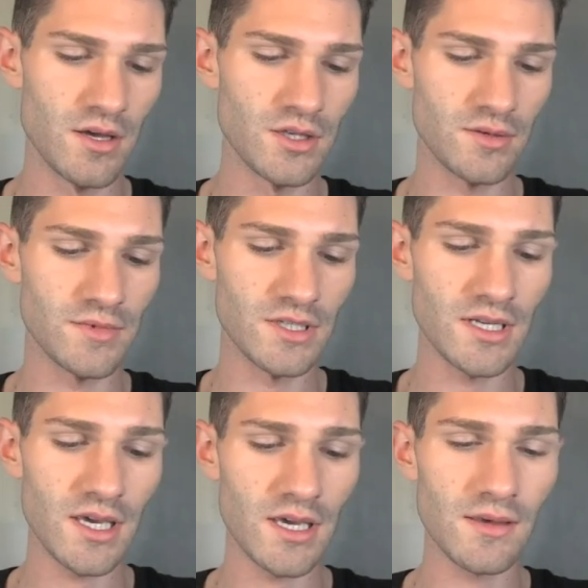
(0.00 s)
So I'm just
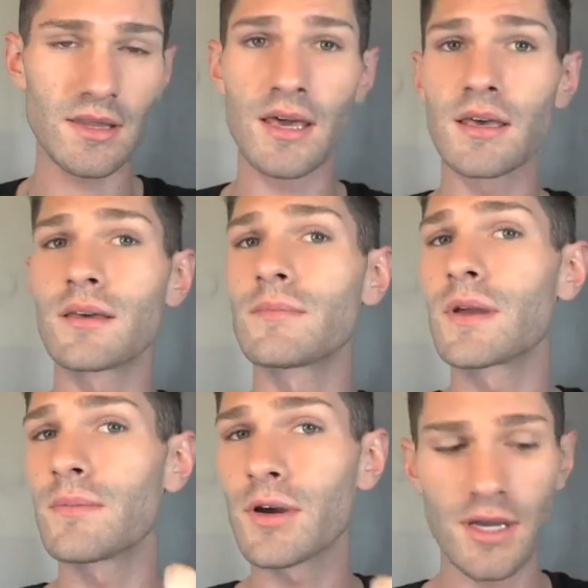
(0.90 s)
taking that in
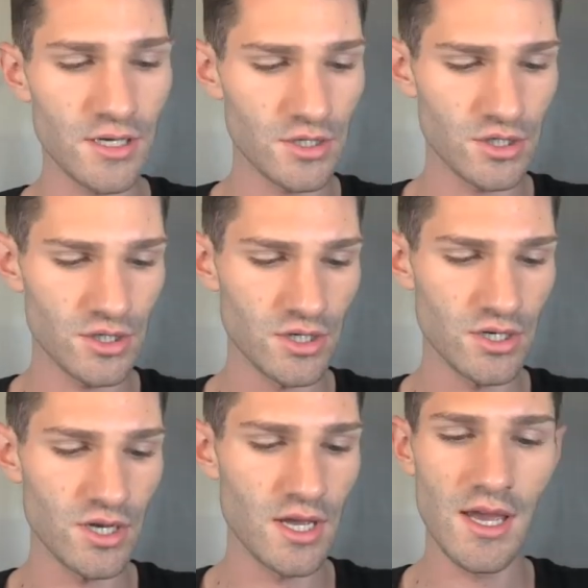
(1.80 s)
my brush.
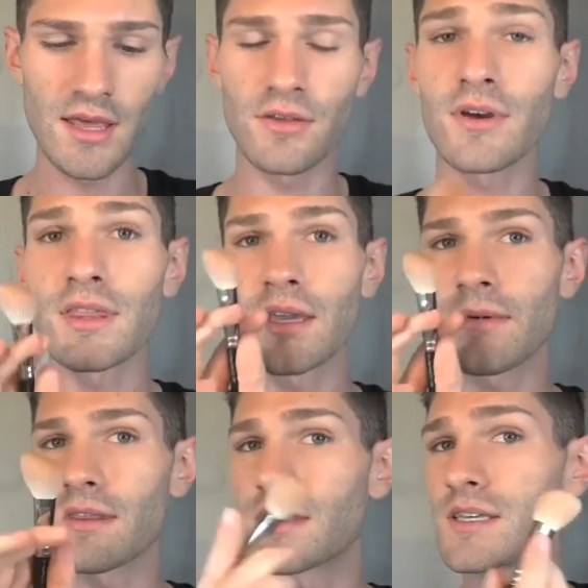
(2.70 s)
And the great thing
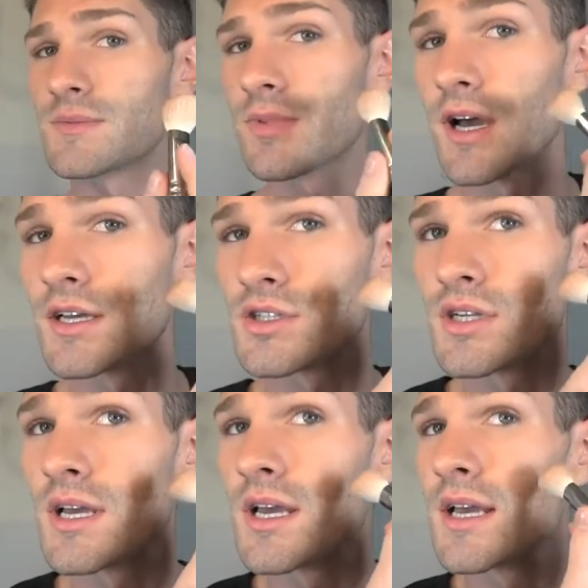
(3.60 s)
about this
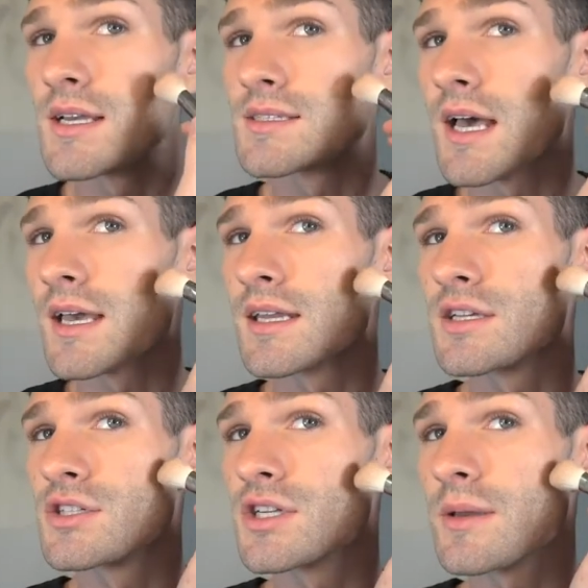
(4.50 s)
brush is that it
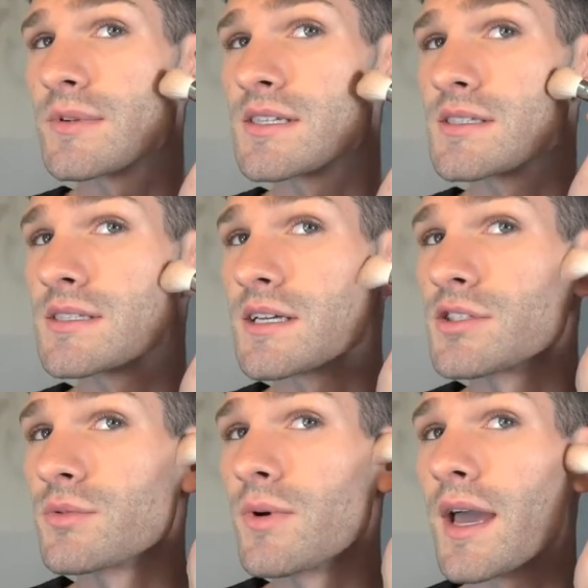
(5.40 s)
is shaped in such
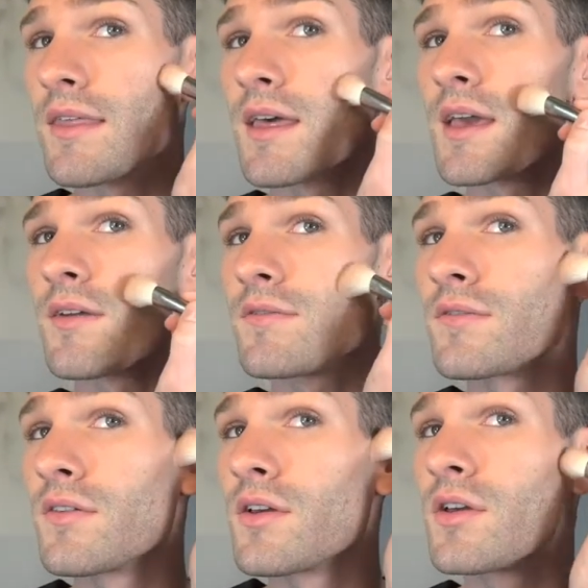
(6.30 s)
a way that
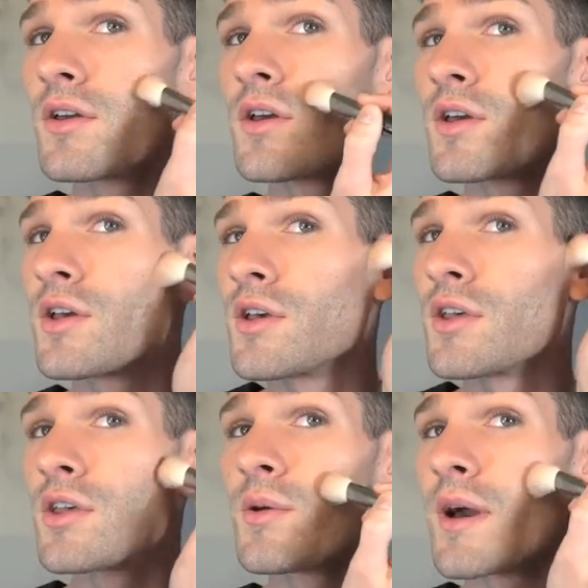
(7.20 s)
if
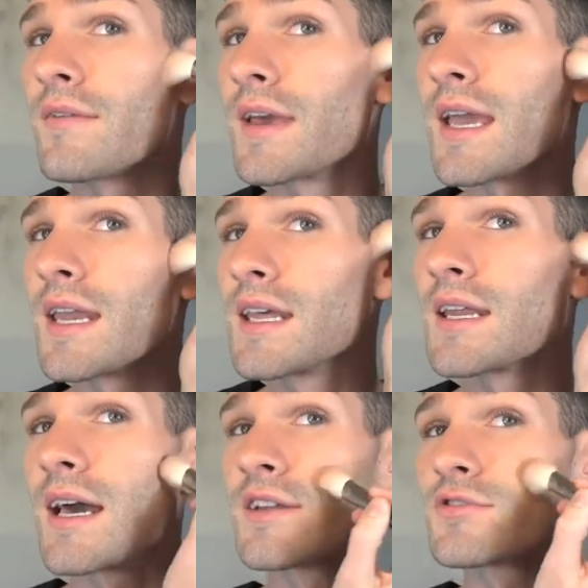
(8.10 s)
you have any
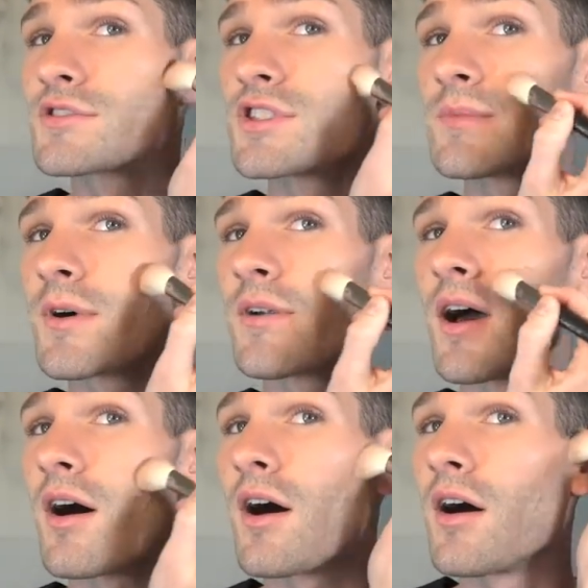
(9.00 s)
natural cheekbone
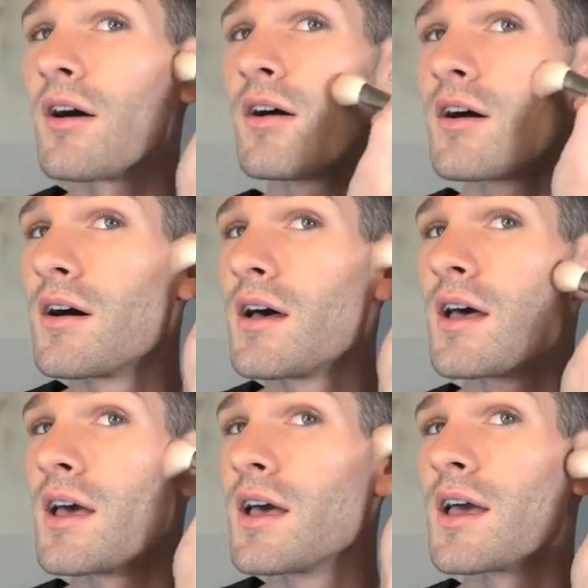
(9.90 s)
at all,
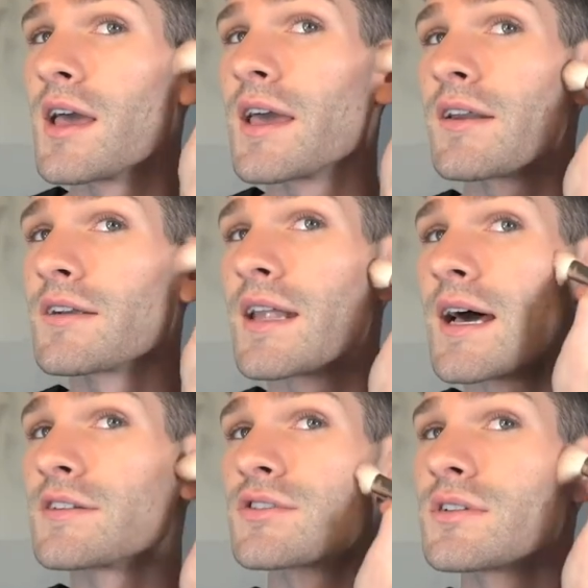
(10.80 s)
it'll
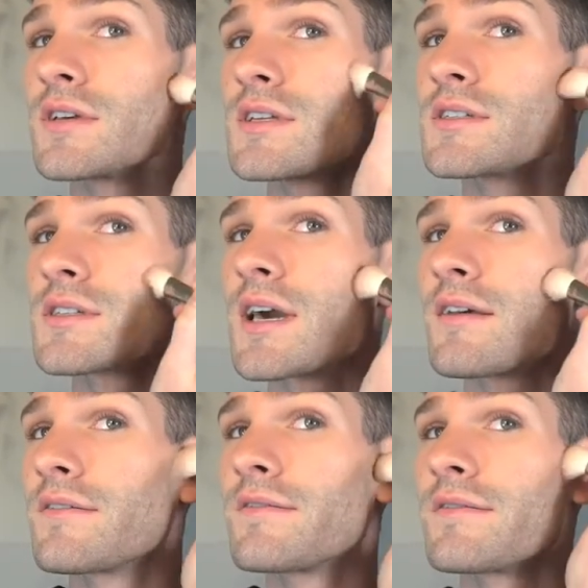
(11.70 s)
naturally just kind
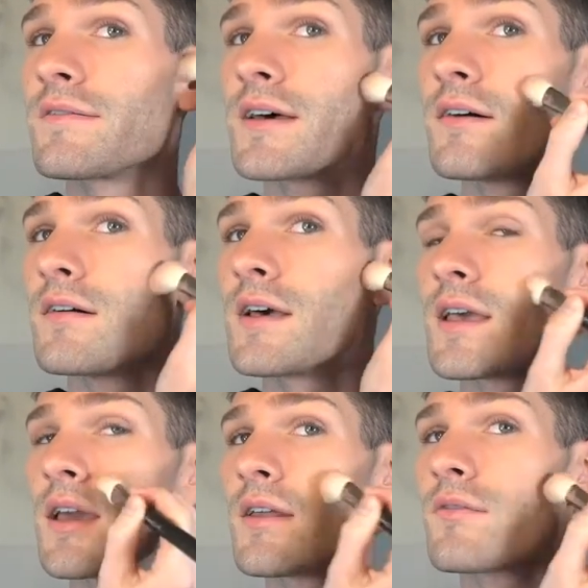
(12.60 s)
of fill
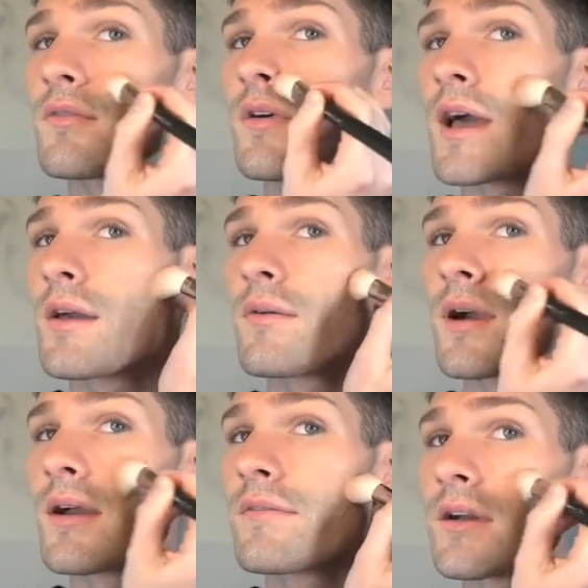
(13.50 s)
in right
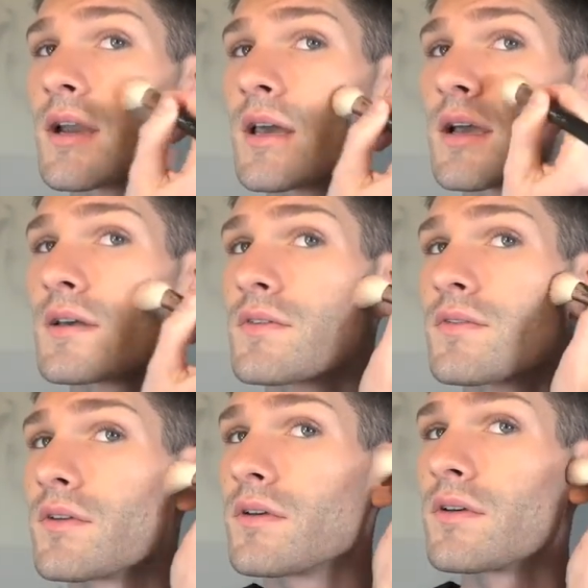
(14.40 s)
wherever it is.